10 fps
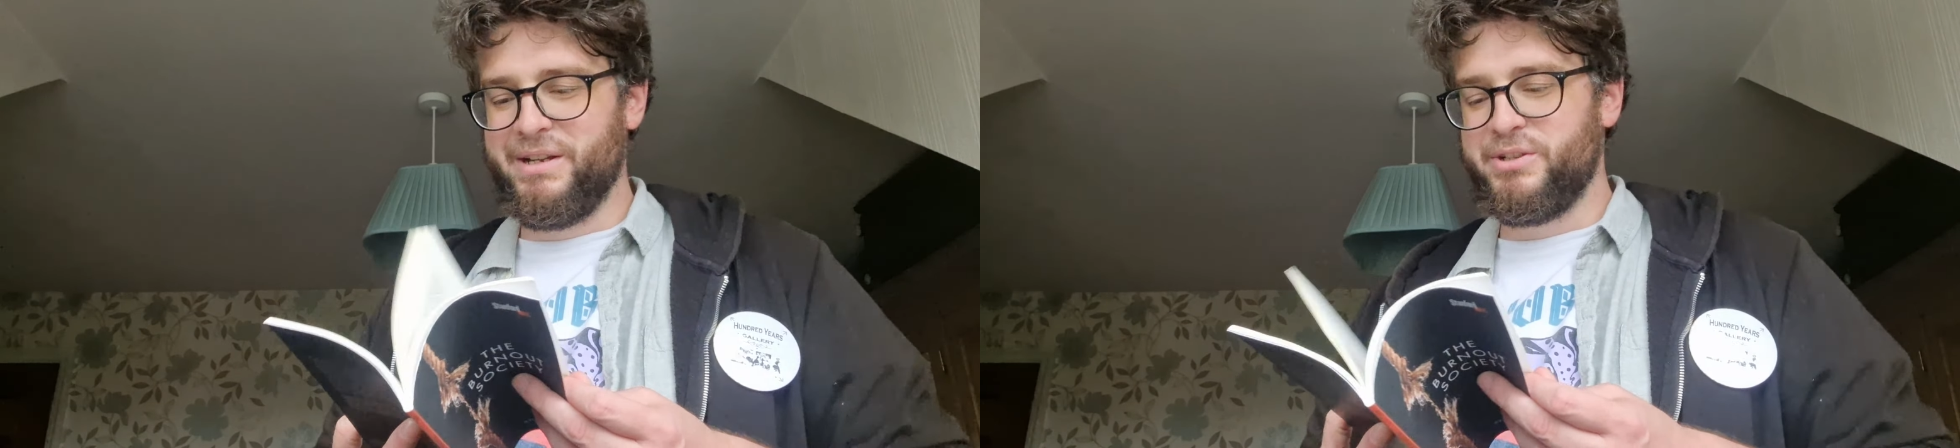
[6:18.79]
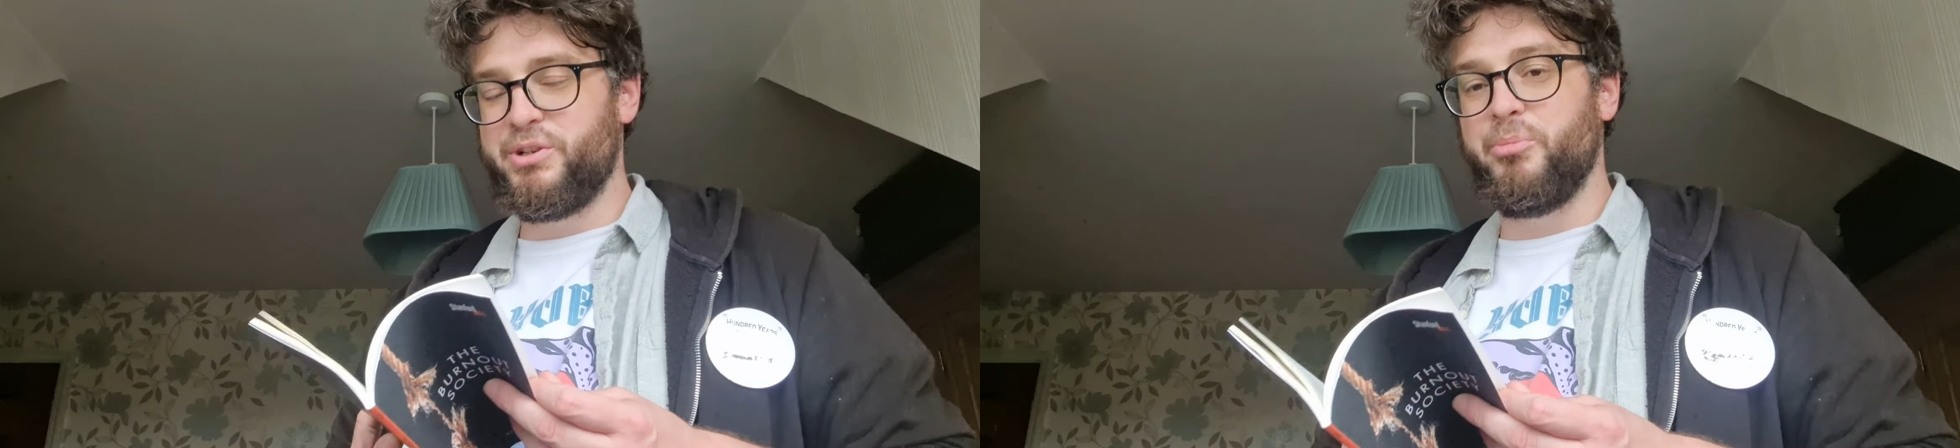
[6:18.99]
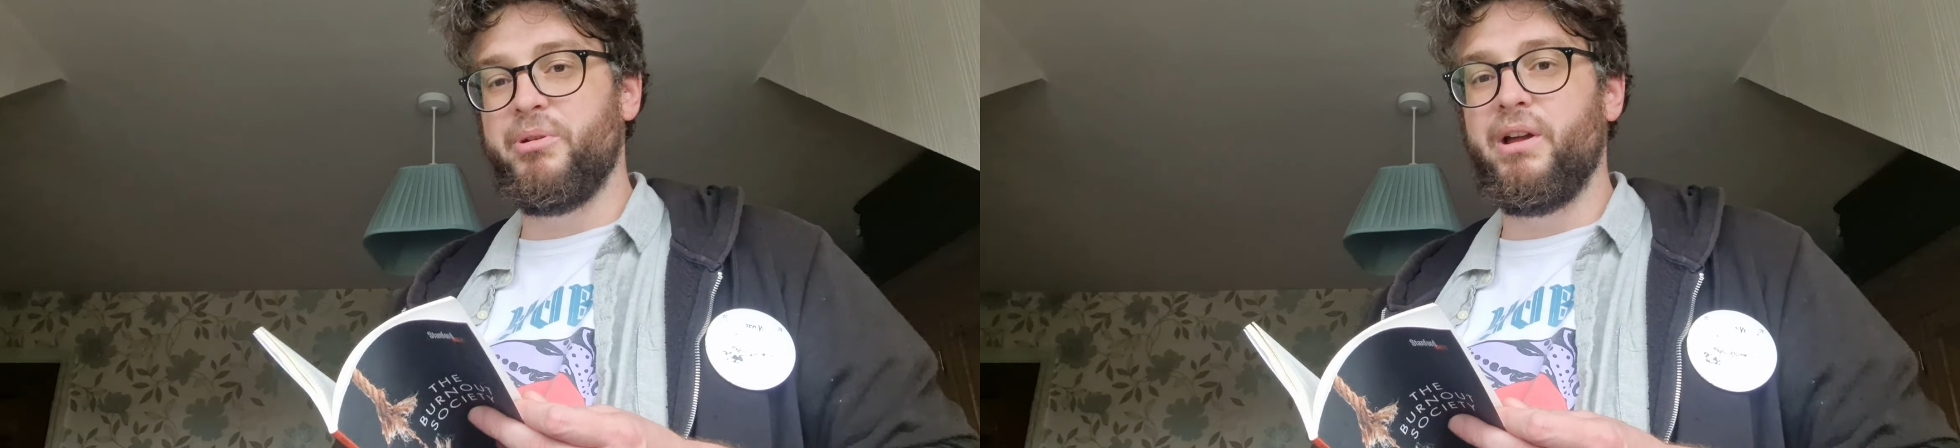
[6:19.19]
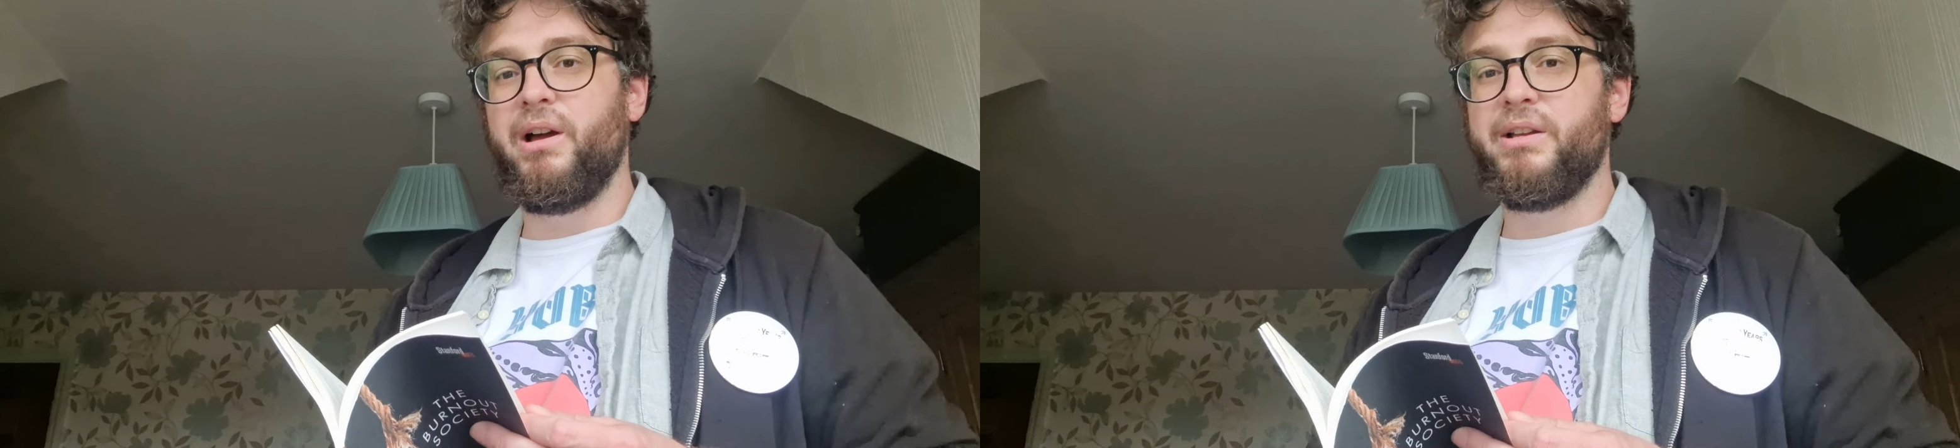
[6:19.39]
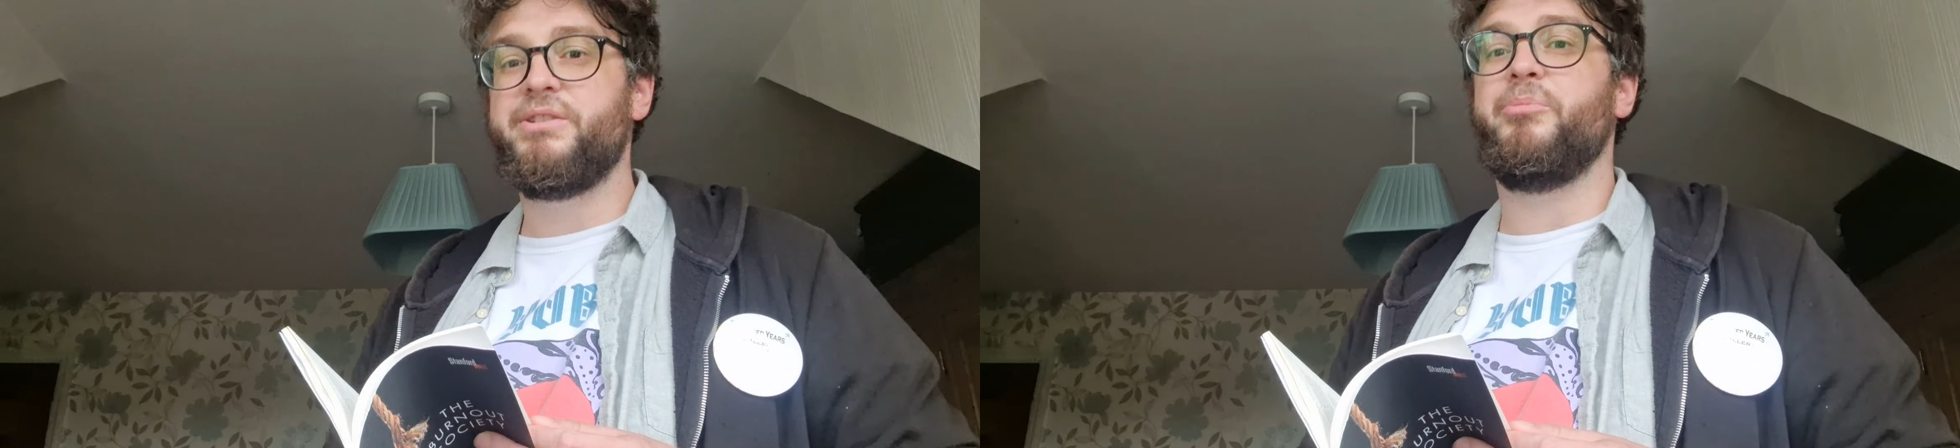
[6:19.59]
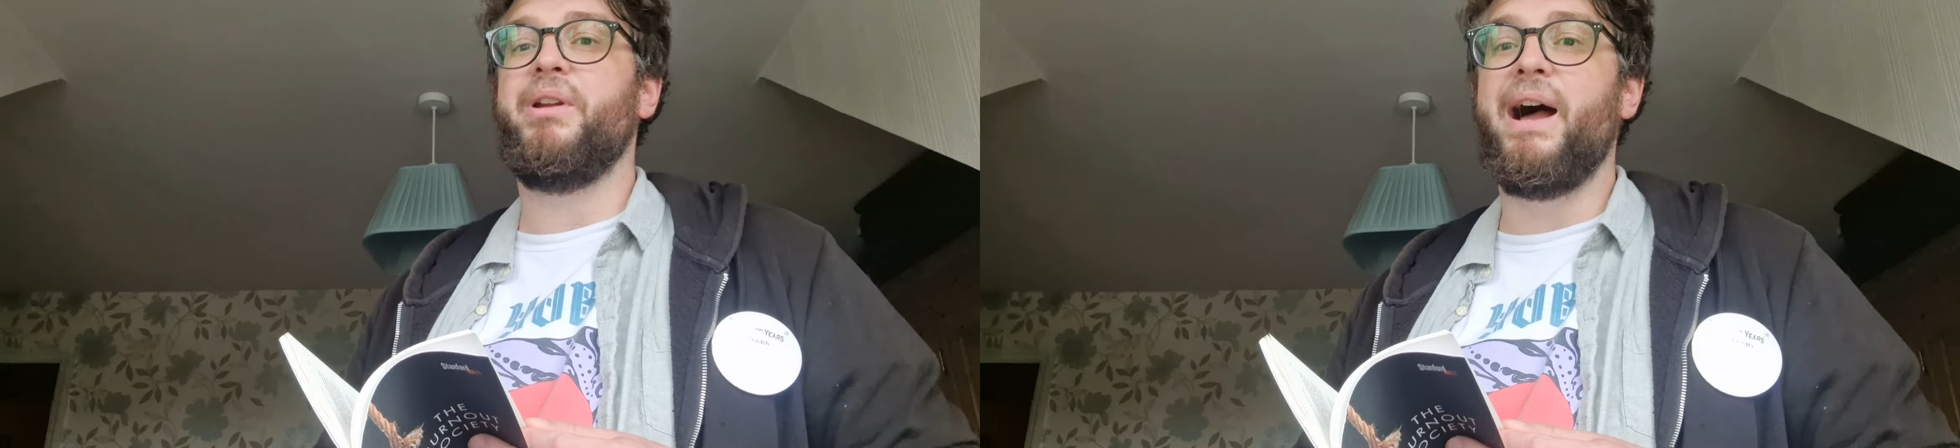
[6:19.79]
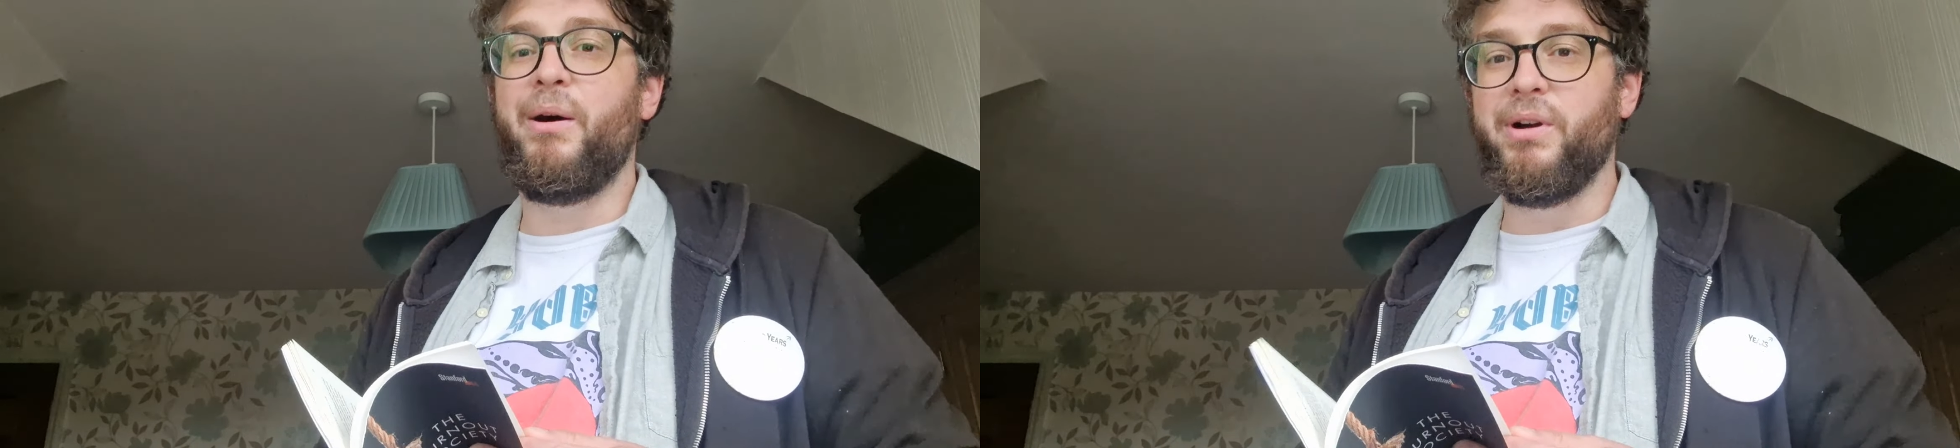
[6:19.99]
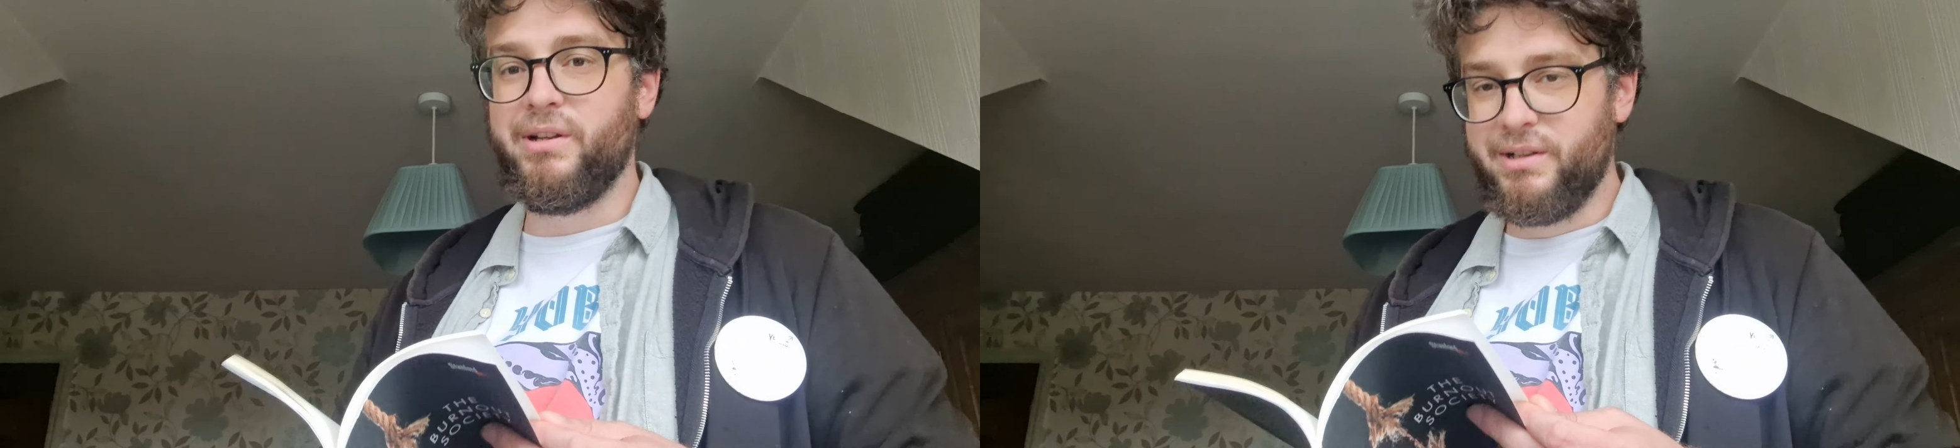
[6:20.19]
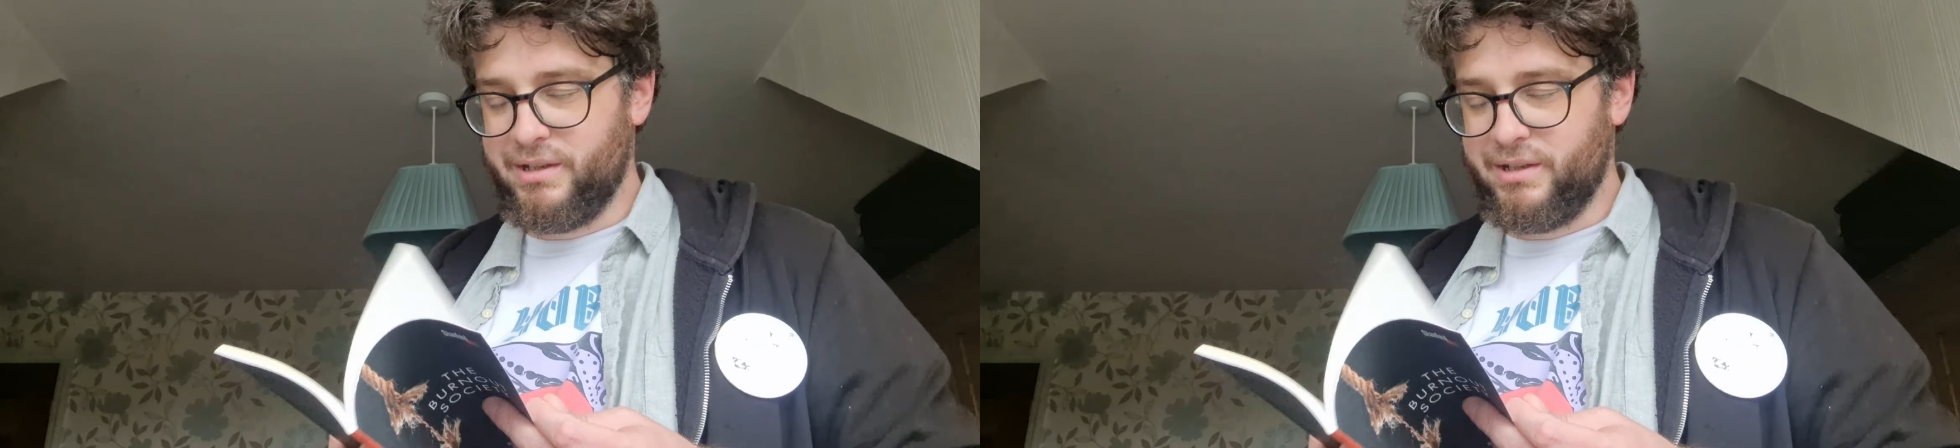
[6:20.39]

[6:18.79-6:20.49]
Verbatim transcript: Schopenhauer,